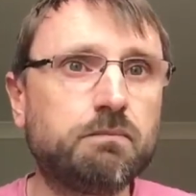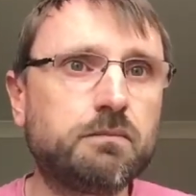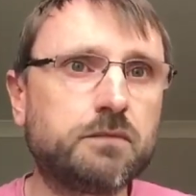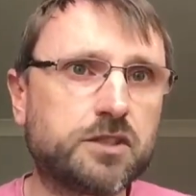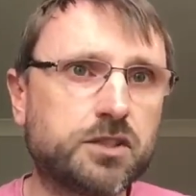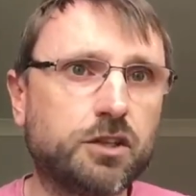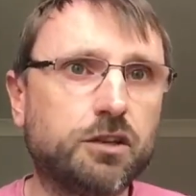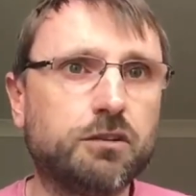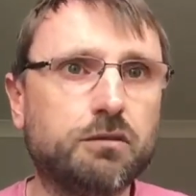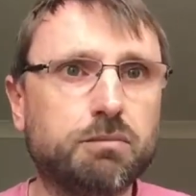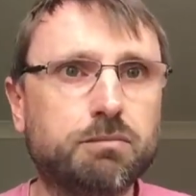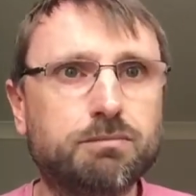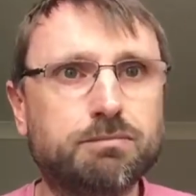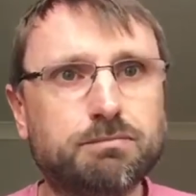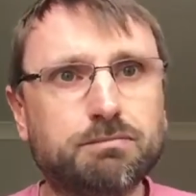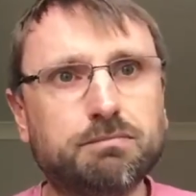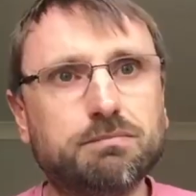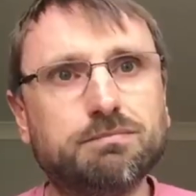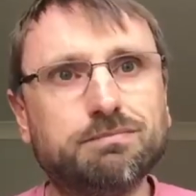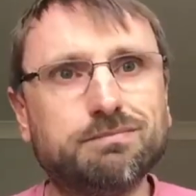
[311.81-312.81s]
So
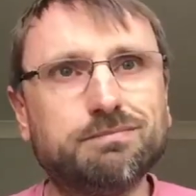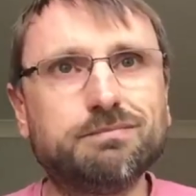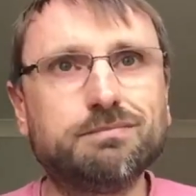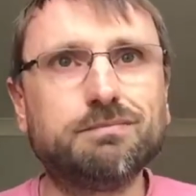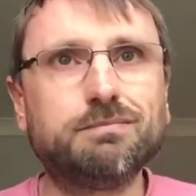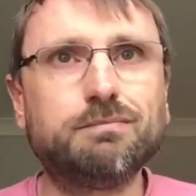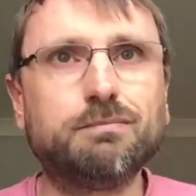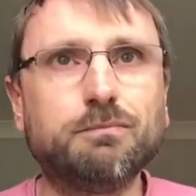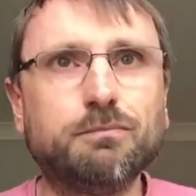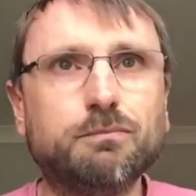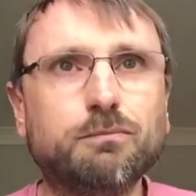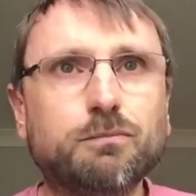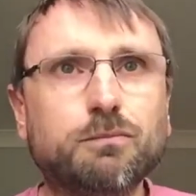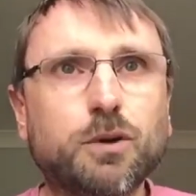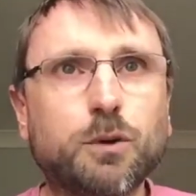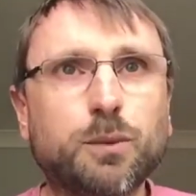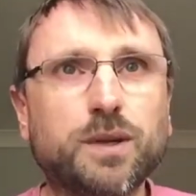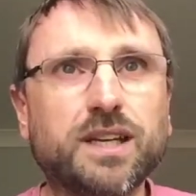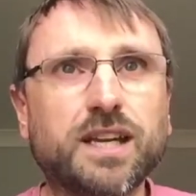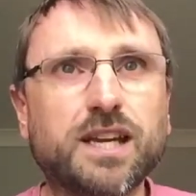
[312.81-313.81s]

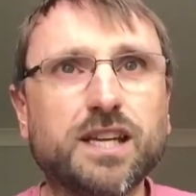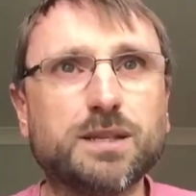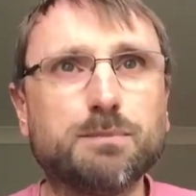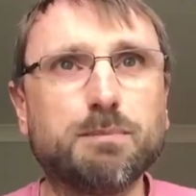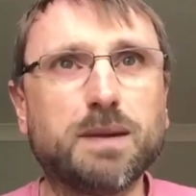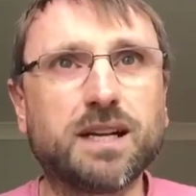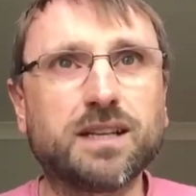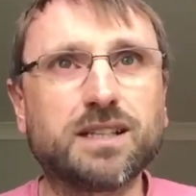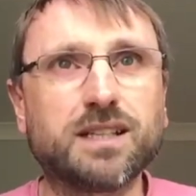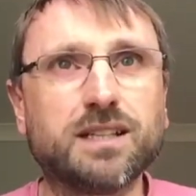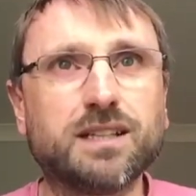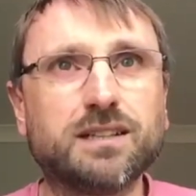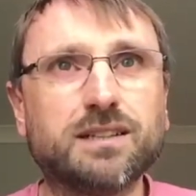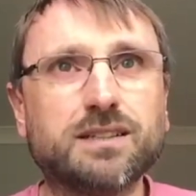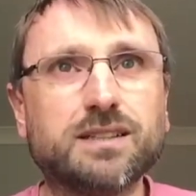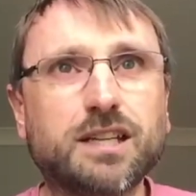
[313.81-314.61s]
what we get is Magdala.